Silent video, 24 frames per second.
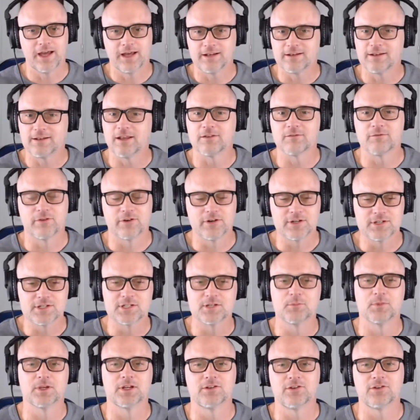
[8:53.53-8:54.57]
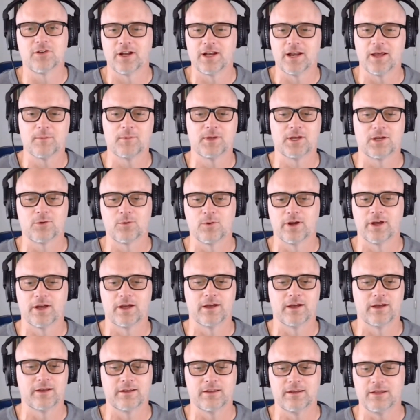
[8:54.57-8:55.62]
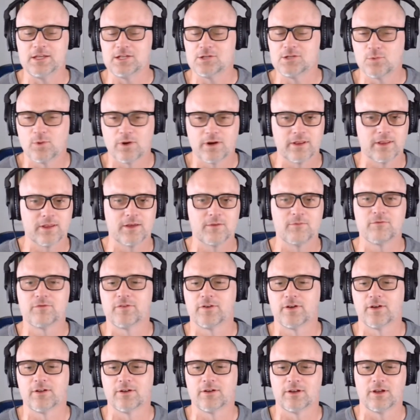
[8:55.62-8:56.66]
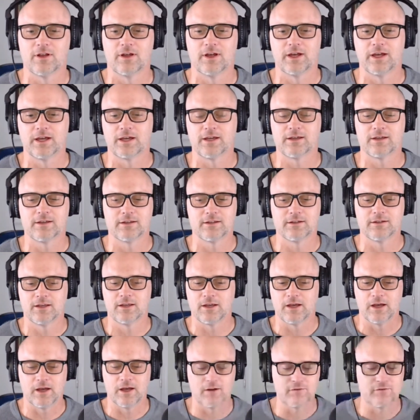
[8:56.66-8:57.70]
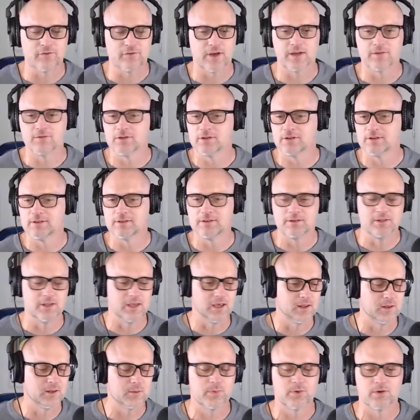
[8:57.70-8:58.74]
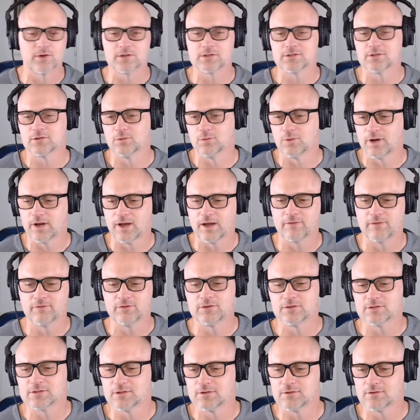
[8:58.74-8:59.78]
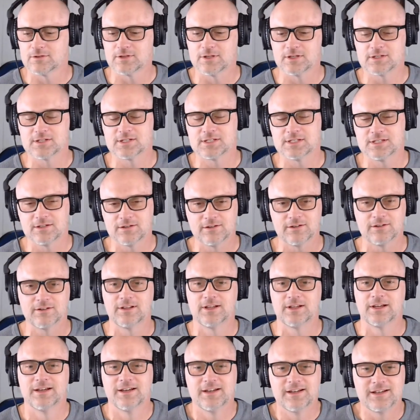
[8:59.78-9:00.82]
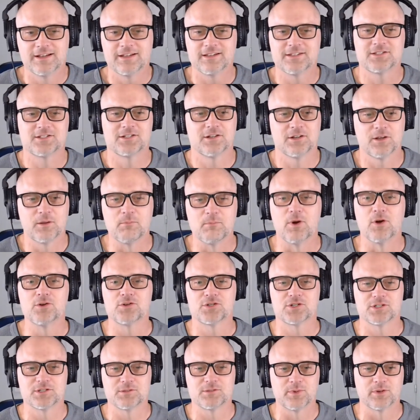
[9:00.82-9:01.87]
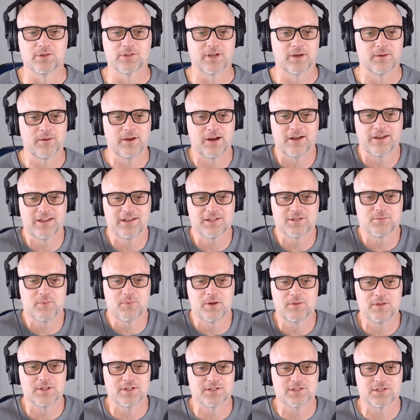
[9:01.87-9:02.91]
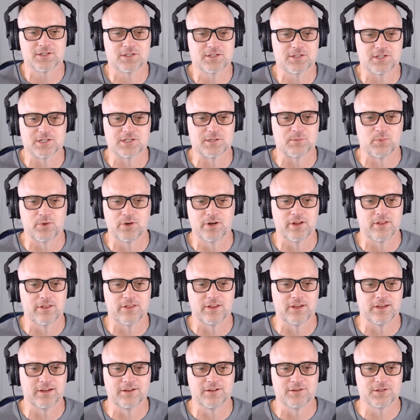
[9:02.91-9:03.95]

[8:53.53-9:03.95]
had a very similar dynamic where each one of them felt like I favored the other person or what have you. So there's still emotions built up. And I guess maybe that's just a sprinter thing.